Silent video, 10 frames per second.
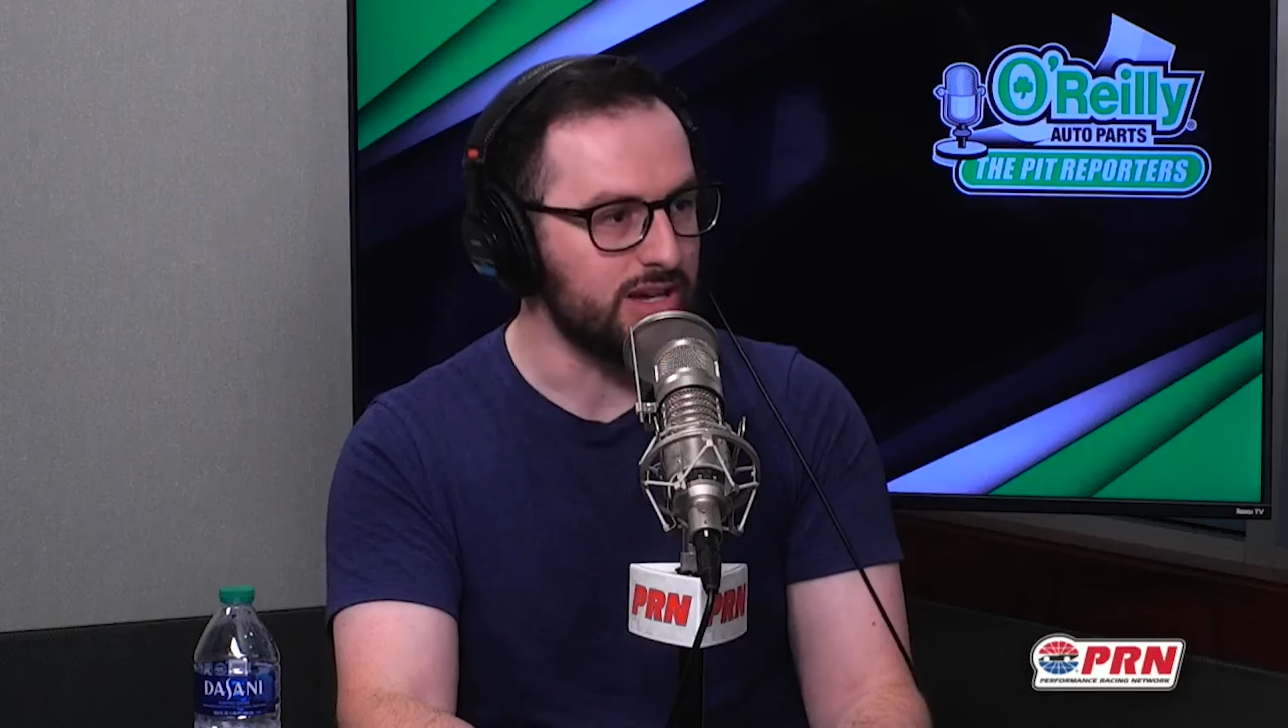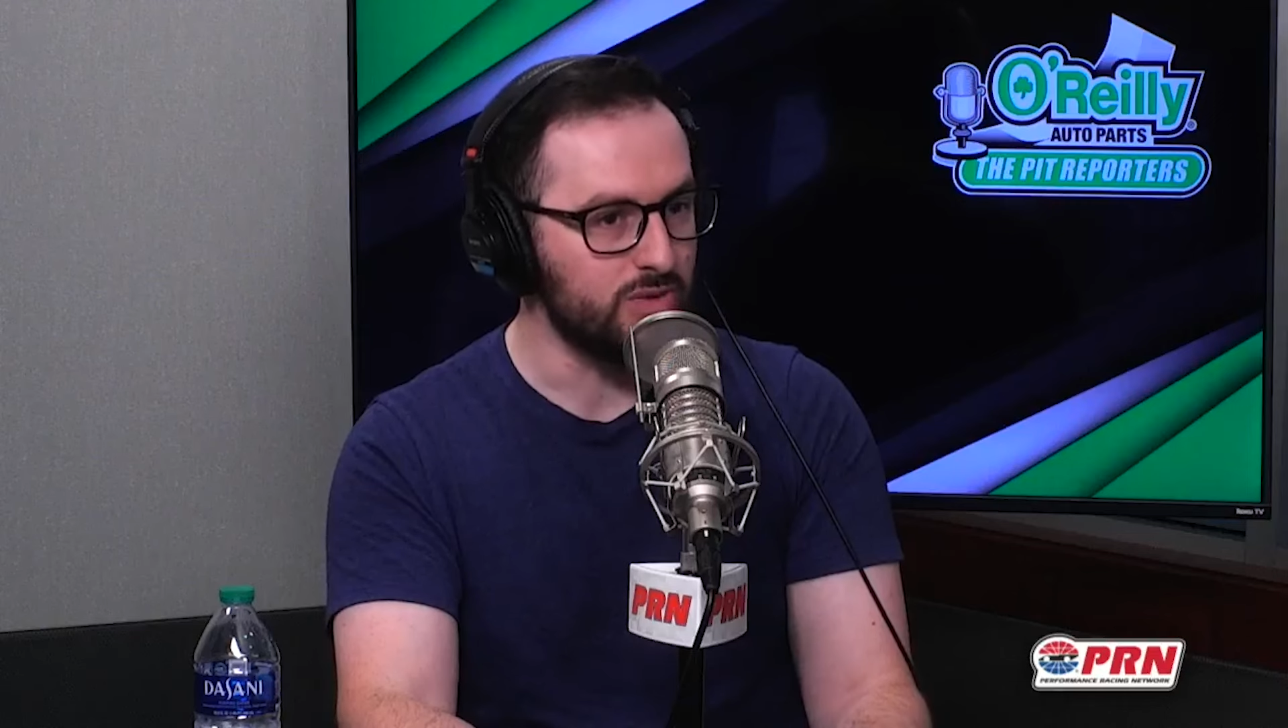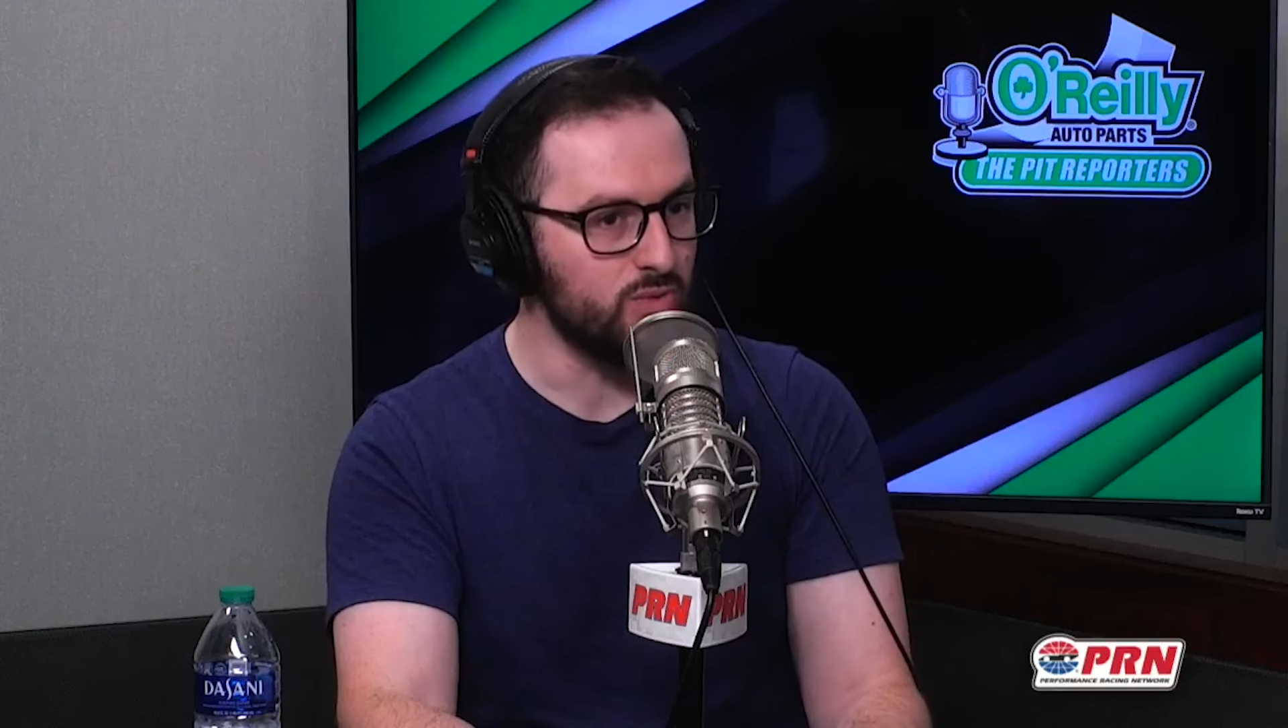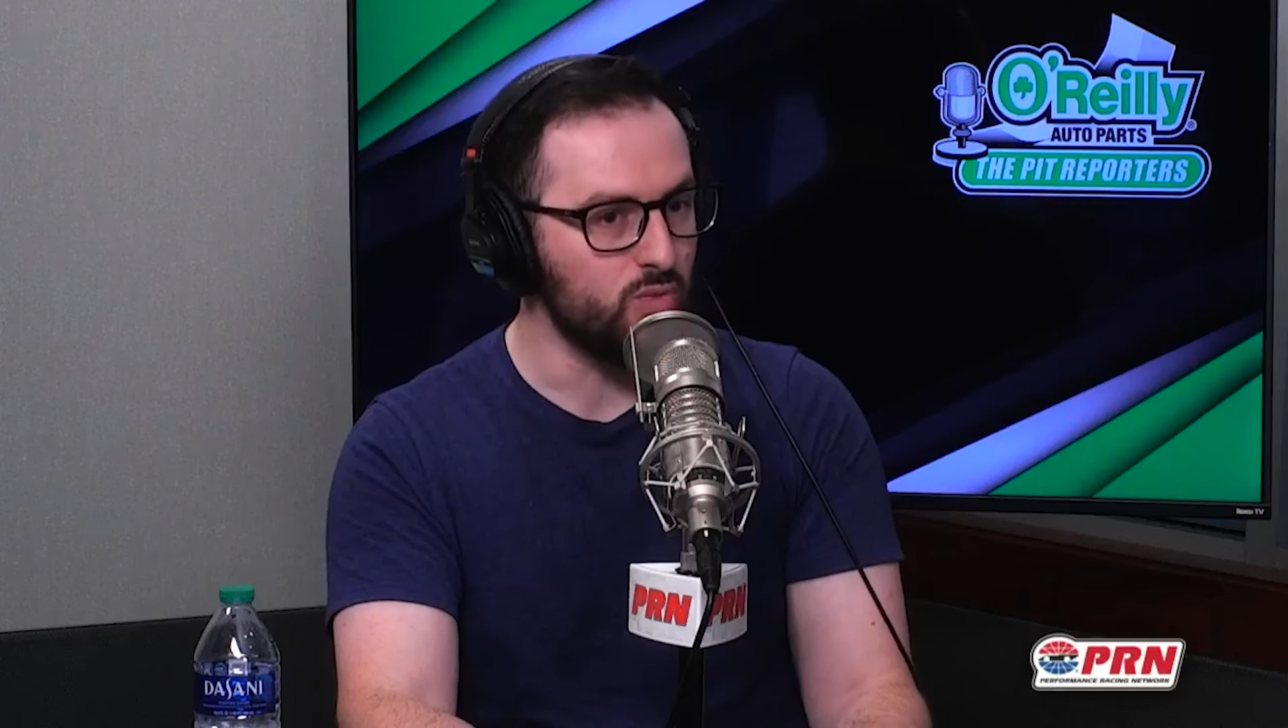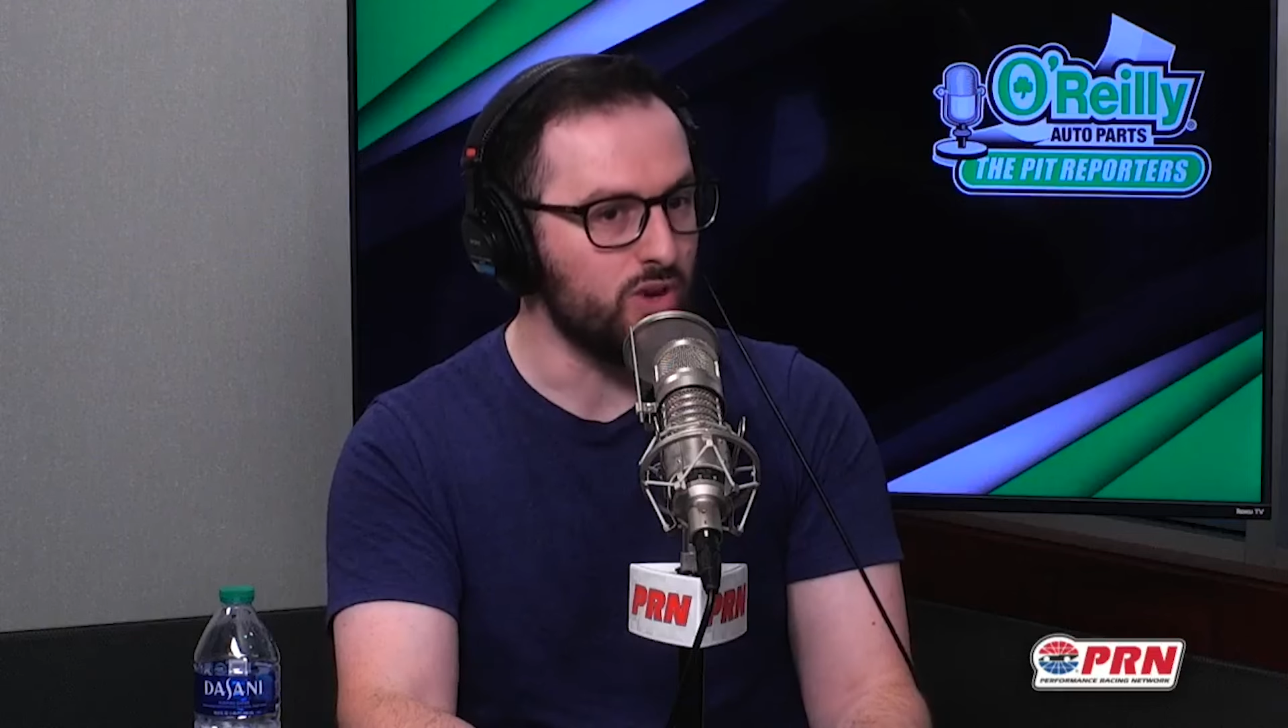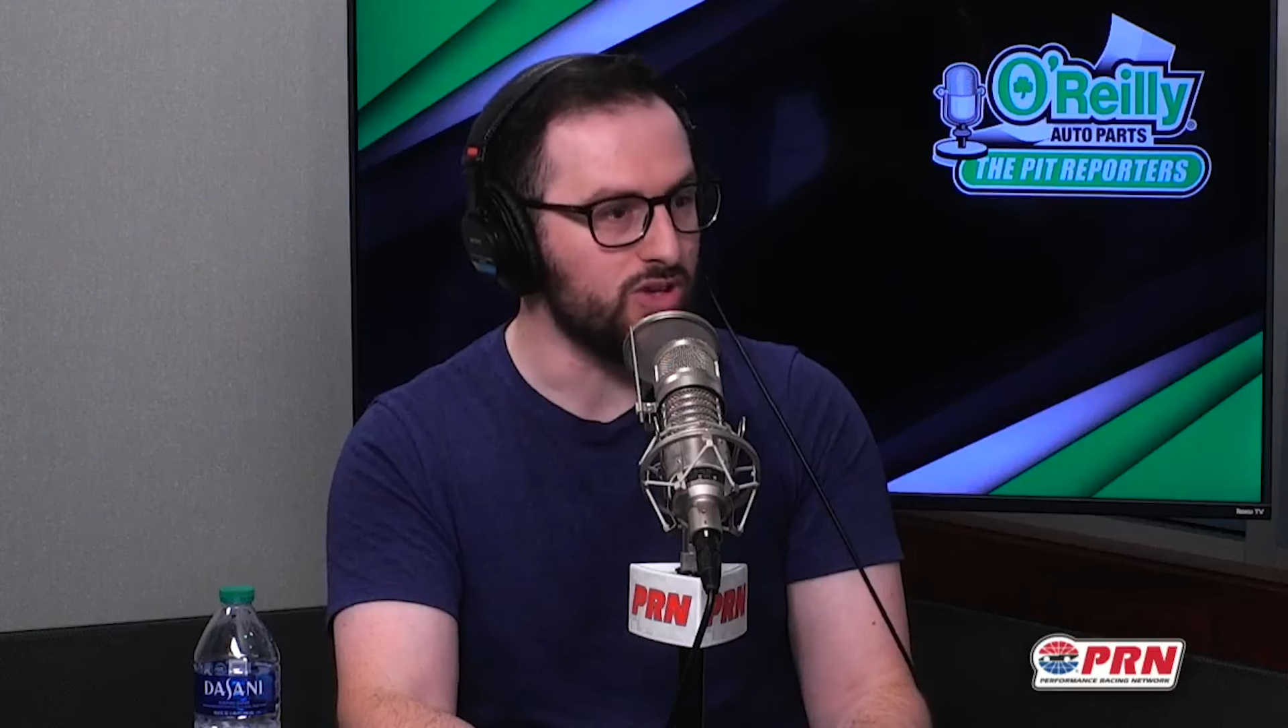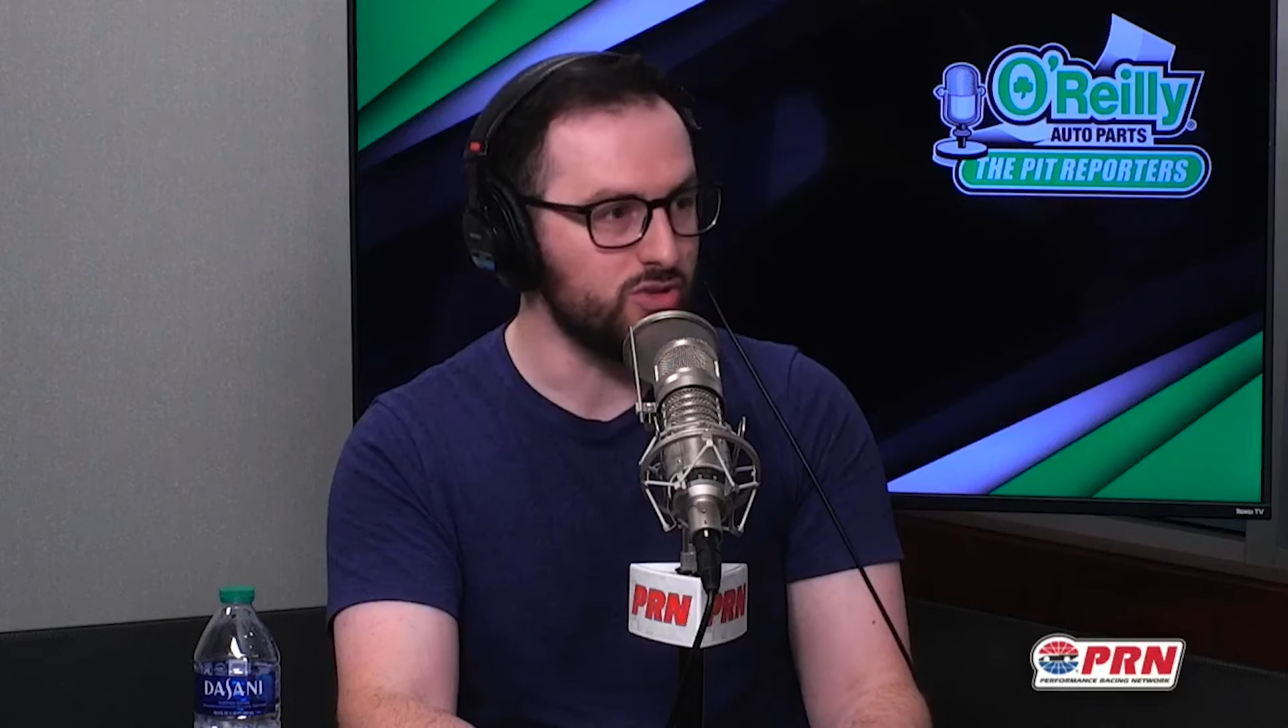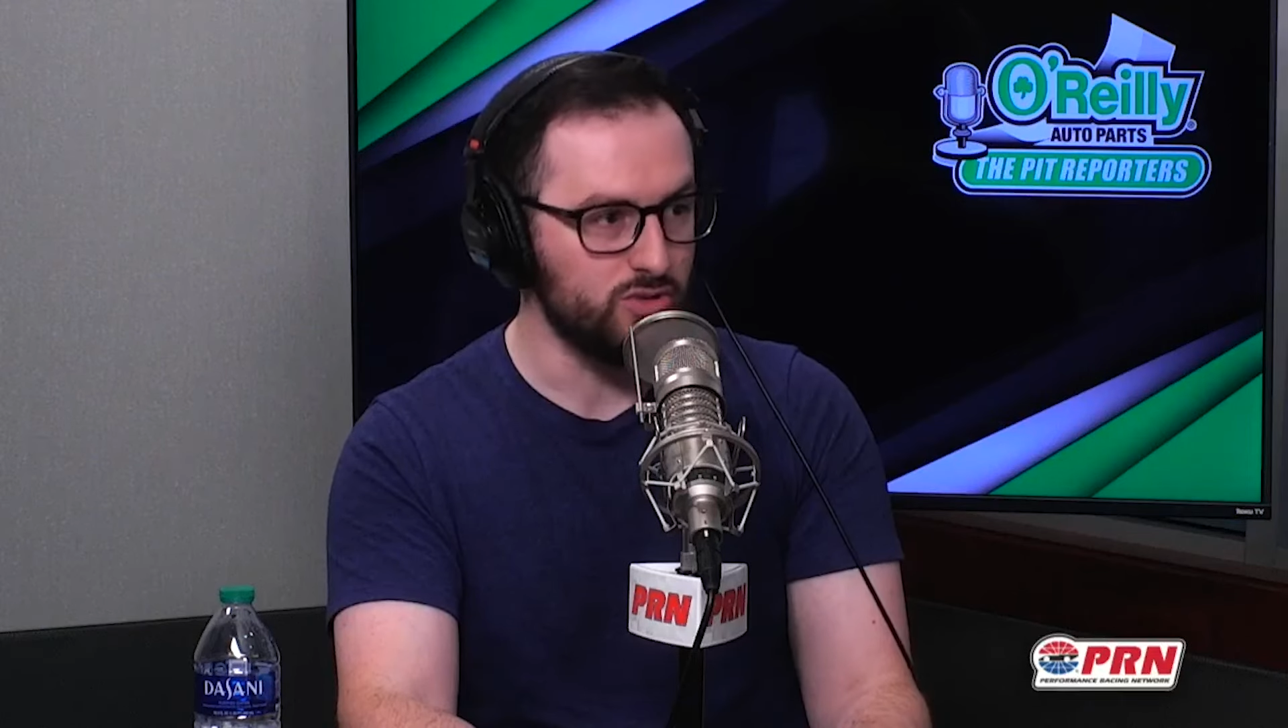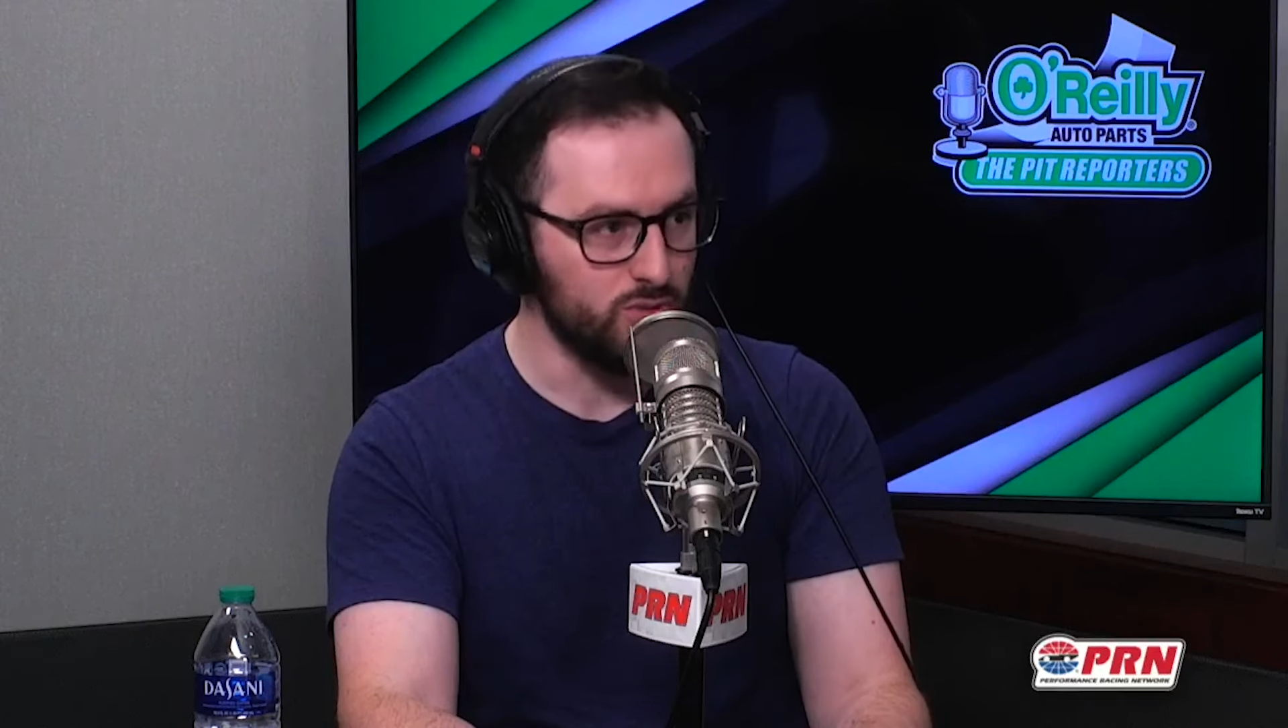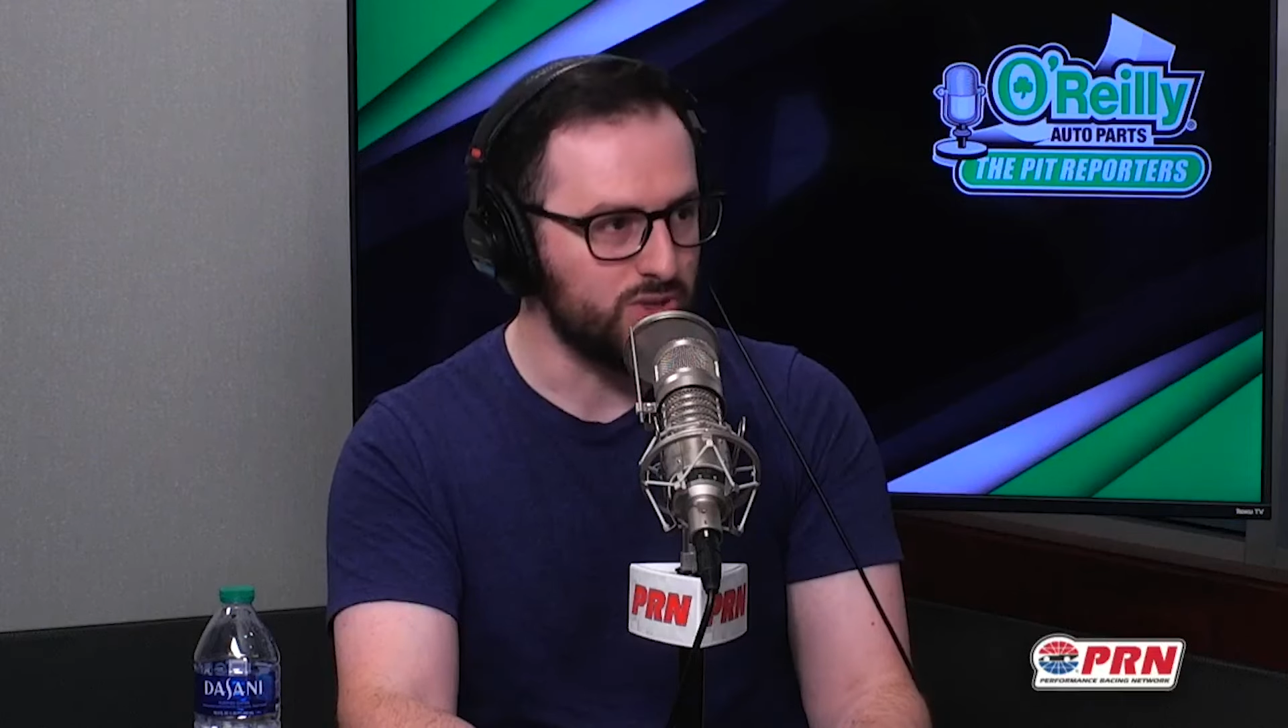in what
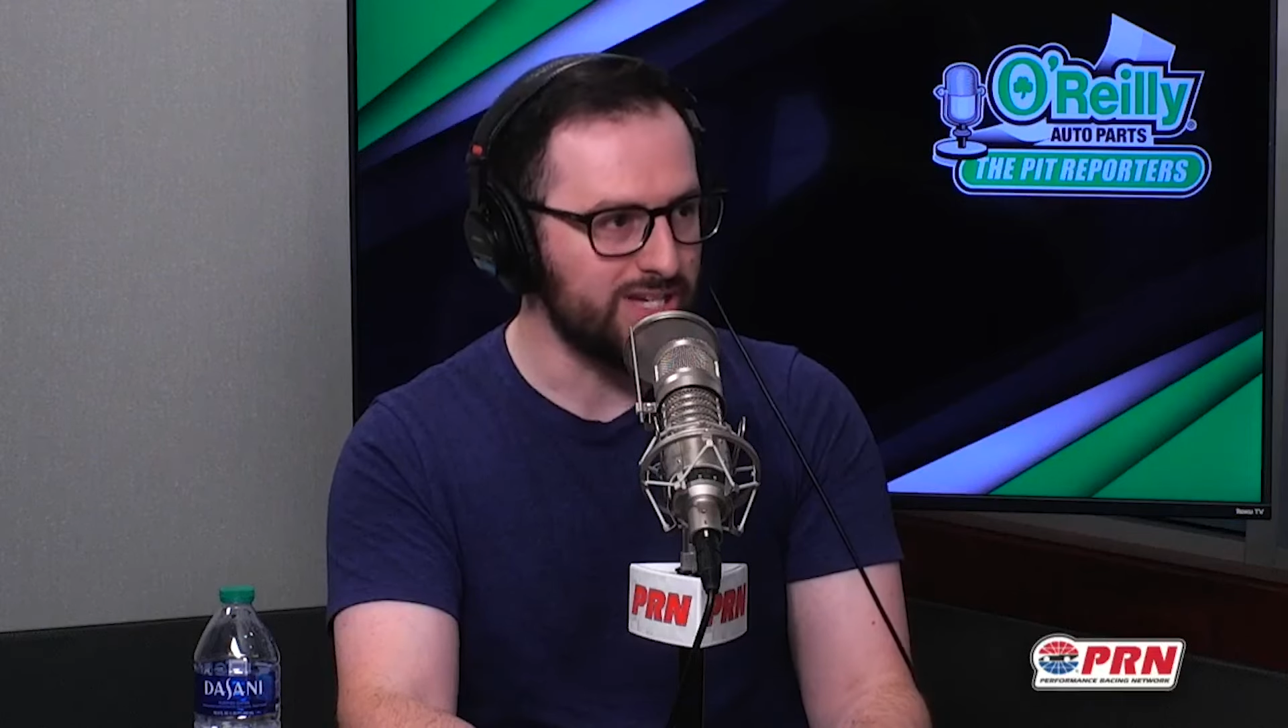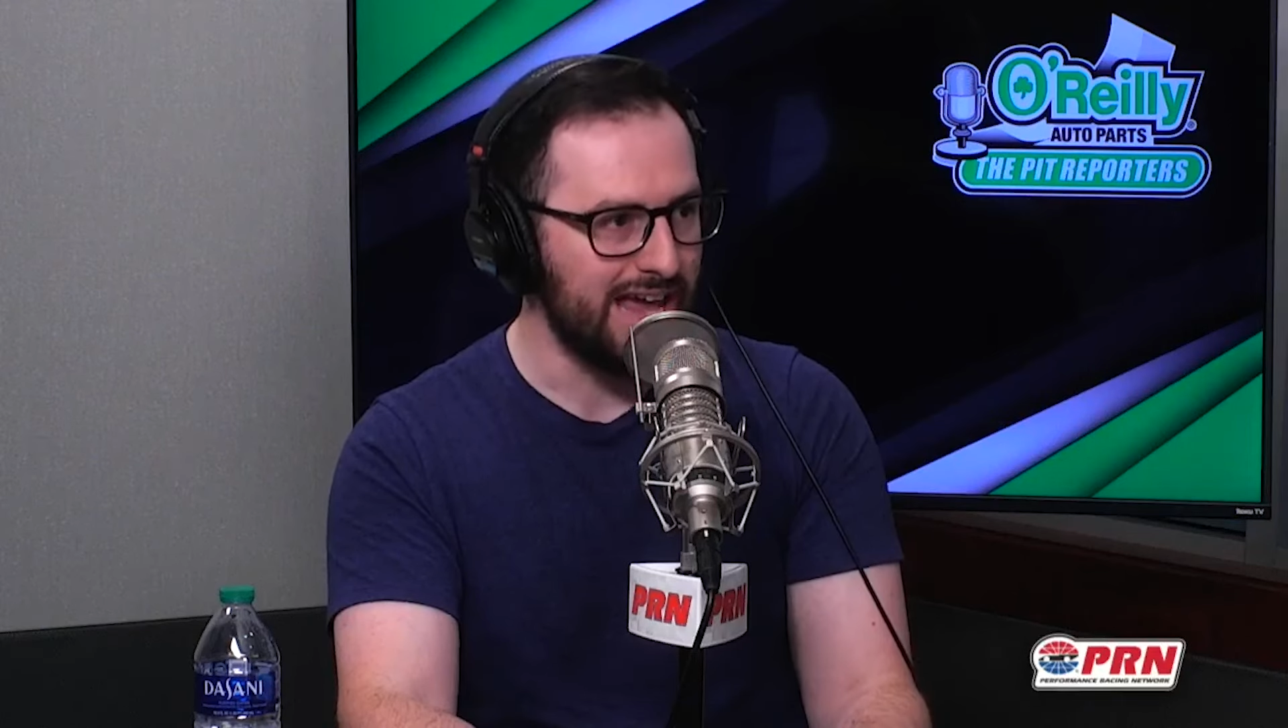you used